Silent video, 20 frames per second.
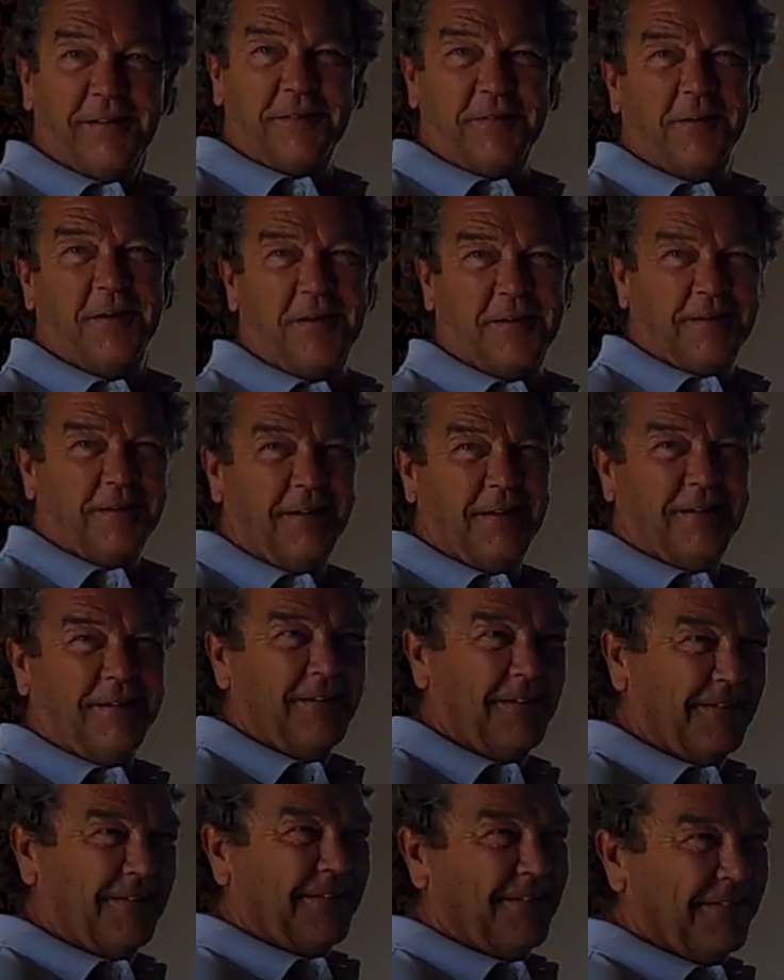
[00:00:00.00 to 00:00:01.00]
so who
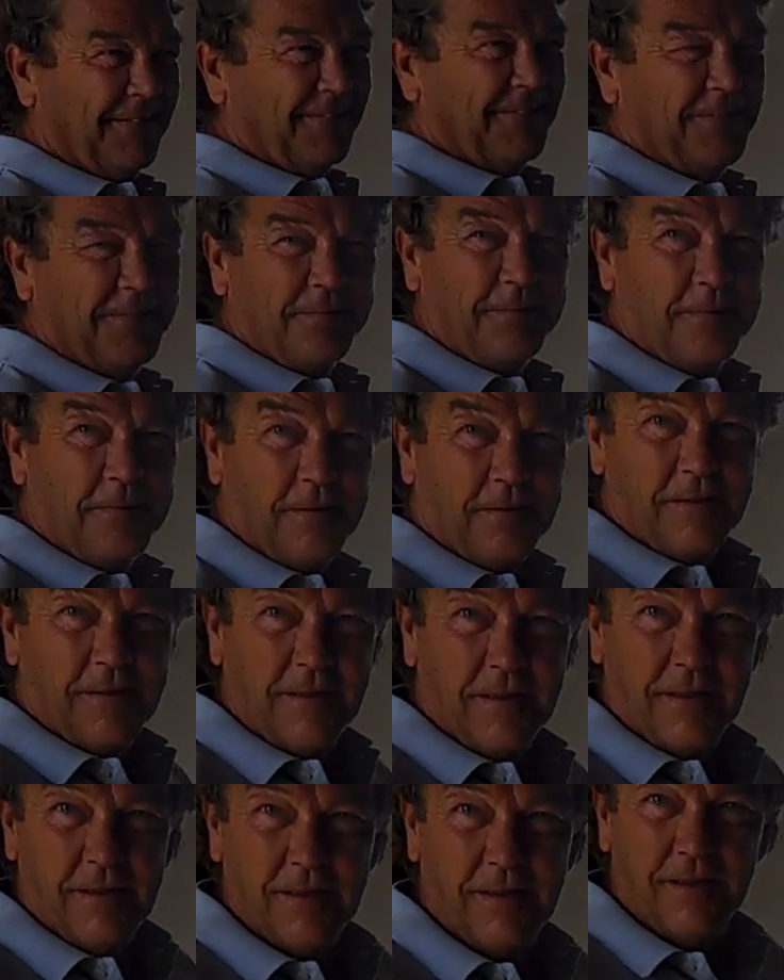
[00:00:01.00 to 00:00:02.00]
are you anyway?
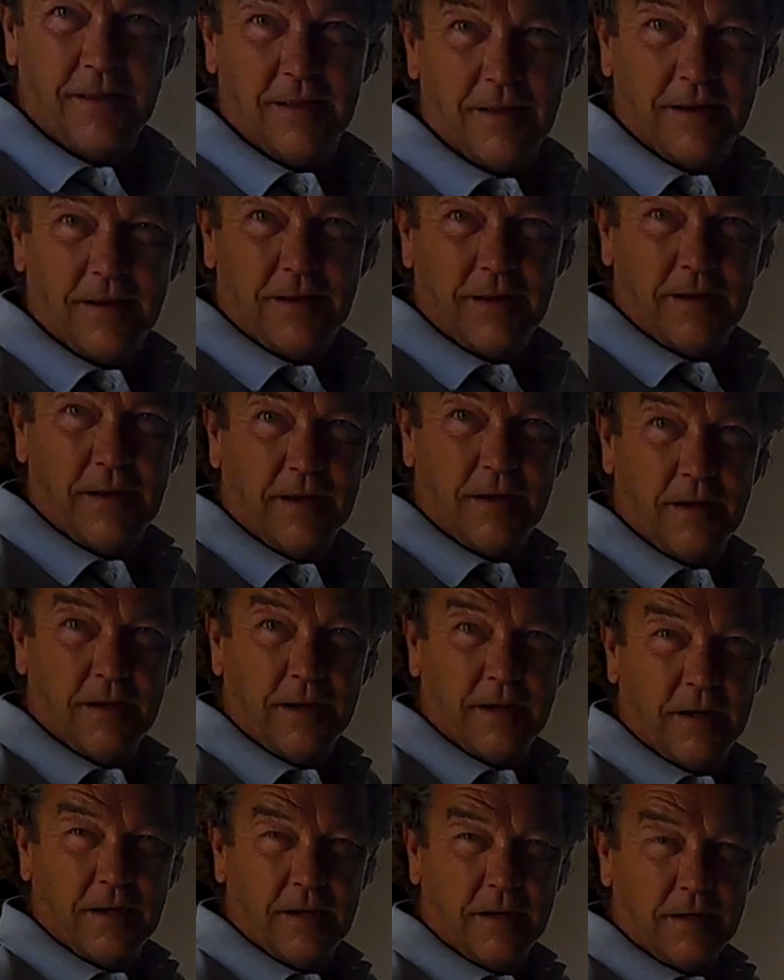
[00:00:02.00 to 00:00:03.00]
Who are you?
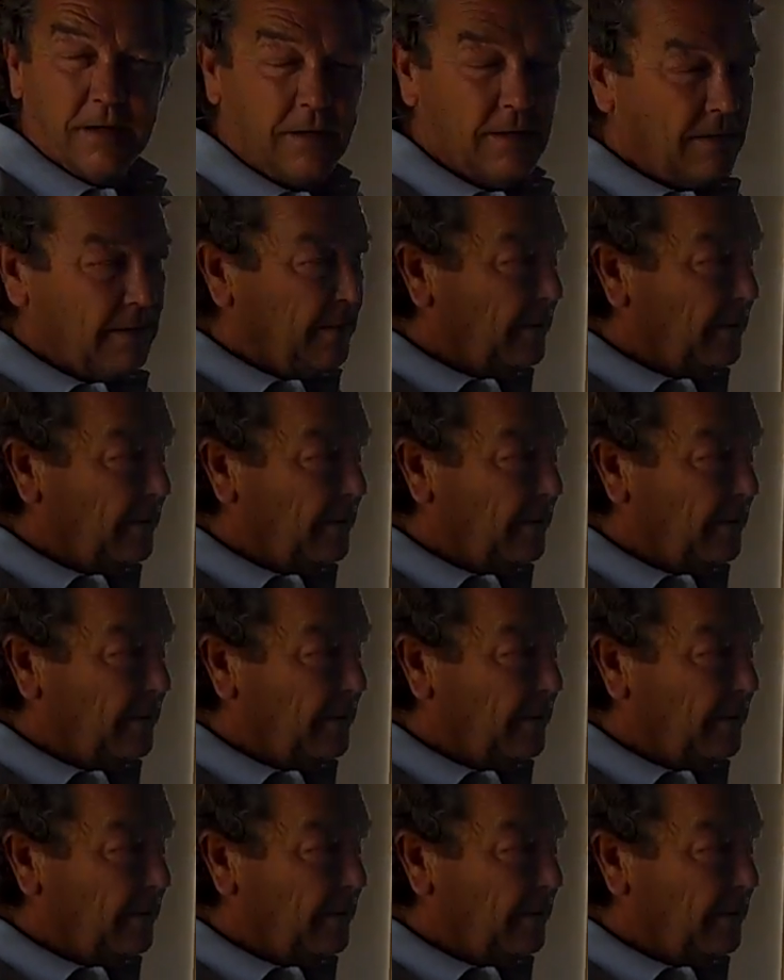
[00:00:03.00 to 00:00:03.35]
Who are